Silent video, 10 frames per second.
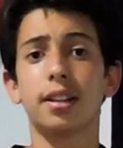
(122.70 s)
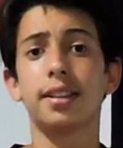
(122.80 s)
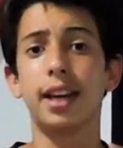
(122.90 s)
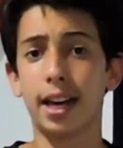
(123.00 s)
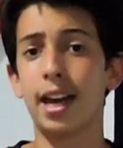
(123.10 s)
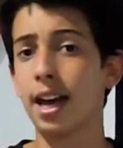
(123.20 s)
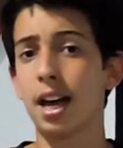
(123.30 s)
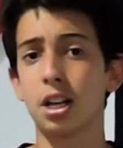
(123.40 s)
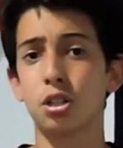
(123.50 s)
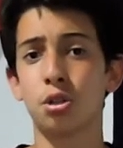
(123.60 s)
De
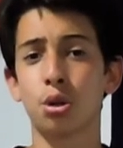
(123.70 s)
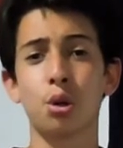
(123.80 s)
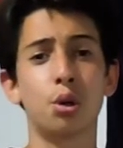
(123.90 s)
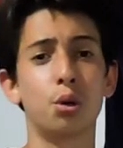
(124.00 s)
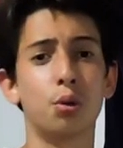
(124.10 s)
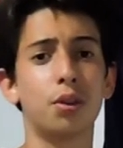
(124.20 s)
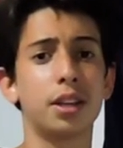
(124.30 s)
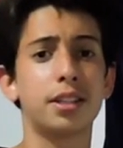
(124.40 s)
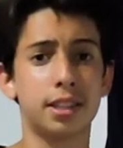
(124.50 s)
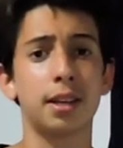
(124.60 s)
Gea to
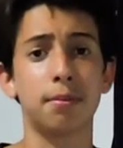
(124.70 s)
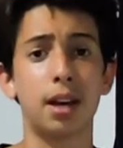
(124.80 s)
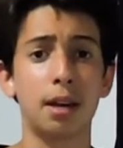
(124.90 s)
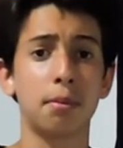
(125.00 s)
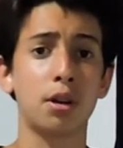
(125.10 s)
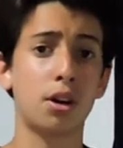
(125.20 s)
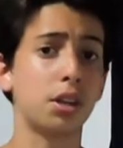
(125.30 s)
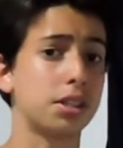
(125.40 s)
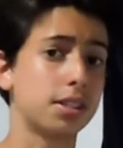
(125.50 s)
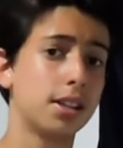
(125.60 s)
its team, and
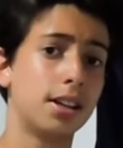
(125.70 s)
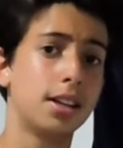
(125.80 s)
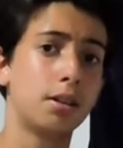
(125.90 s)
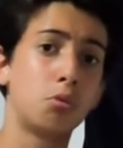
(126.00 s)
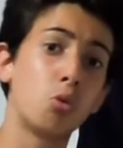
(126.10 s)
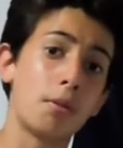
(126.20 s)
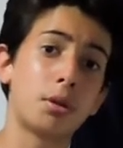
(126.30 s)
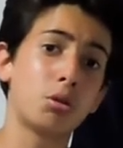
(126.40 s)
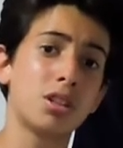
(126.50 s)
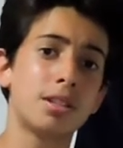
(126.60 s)
because Real
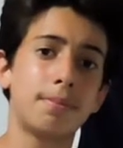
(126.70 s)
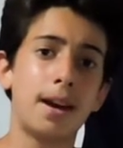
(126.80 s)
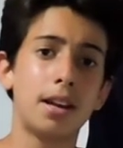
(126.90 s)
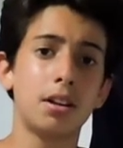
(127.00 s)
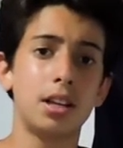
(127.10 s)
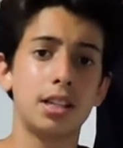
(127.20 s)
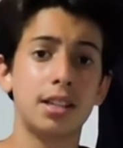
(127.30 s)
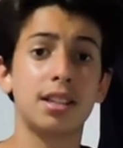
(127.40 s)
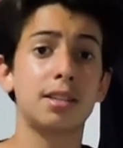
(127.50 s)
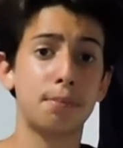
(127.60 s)
Madrid Spanish
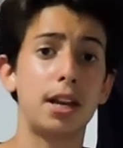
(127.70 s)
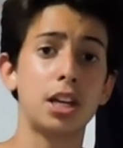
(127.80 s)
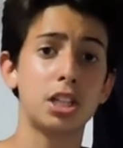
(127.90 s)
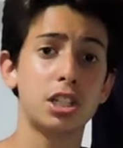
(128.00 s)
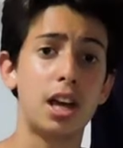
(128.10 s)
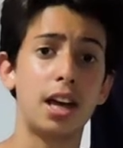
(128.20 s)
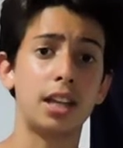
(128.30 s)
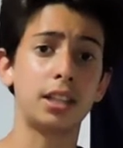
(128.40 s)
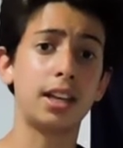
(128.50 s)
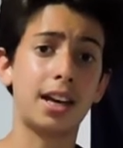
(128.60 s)
is Spanish
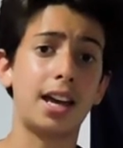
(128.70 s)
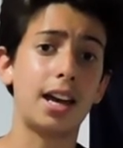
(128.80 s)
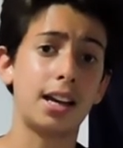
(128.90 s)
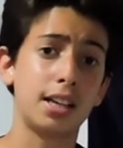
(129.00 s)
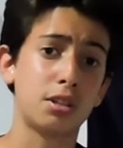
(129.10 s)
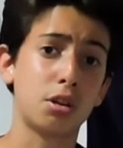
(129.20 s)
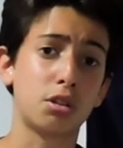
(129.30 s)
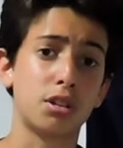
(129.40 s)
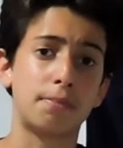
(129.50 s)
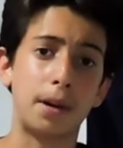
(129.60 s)
and De Gea is
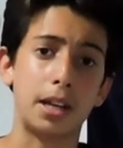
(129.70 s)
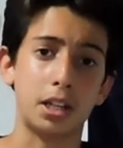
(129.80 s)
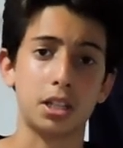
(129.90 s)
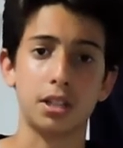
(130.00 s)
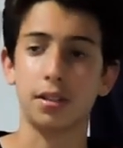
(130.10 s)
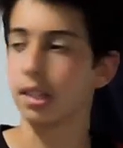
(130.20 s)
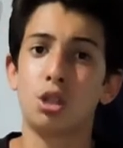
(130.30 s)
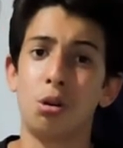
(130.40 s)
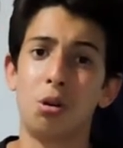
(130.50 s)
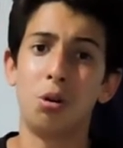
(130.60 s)
also Spanish.
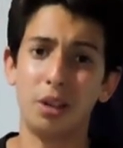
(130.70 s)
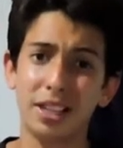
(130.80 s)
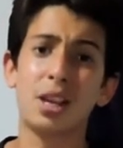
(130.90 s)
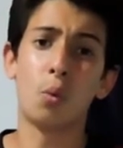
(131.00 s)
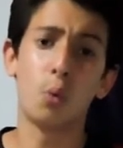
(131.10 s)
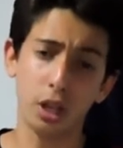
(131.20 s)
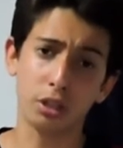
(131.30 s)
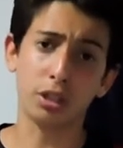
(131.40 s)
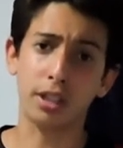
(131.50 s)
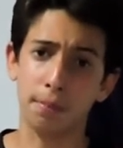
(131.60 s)
So he's a really
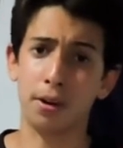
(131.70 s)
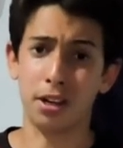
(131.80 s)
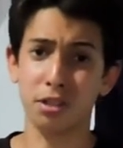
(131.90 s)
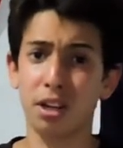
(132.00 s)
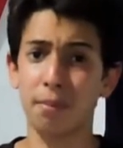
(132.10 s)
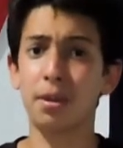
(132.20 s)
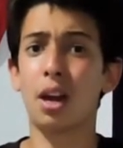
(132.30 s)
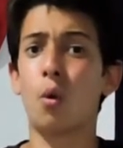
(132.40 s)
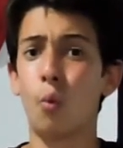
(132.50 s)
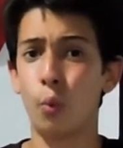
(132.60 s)
good keeper. It's gonna be
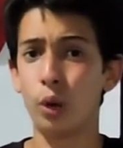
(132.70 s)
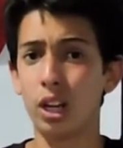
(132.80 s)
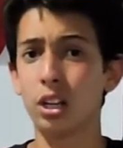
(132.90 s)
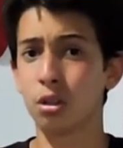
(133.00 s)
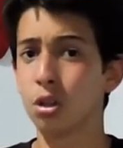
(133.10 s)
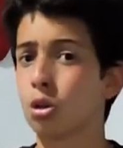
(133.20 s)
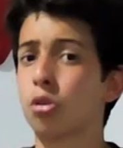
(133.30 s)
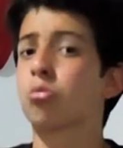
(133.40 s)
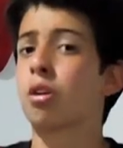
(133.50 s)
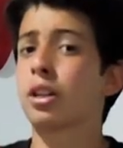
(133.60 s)
a really good
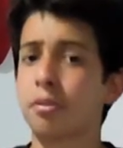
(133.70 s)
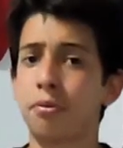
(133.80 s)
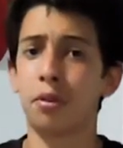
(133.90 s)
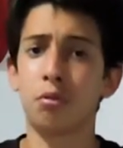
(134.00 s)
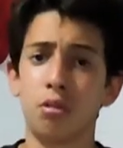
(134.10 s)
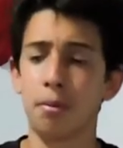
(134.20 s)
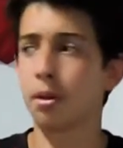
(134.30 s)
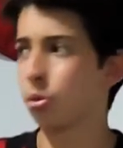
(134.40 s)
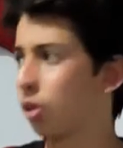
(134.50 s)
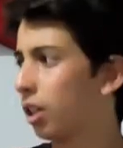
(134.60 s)
contract for Real
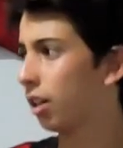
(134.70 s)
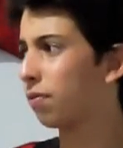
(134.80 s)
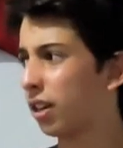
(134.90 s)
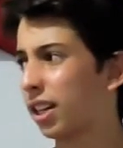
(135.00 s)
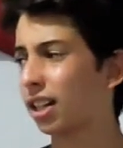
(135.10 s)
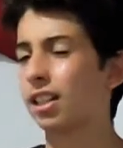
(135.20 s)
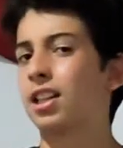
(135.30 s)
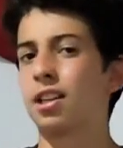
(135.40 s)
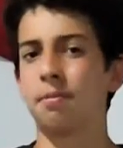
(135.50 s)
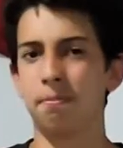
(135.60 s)
Madrid if they can get
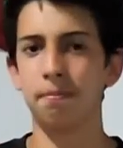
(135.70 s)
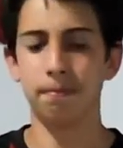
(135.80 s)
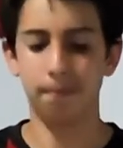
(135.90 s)
him.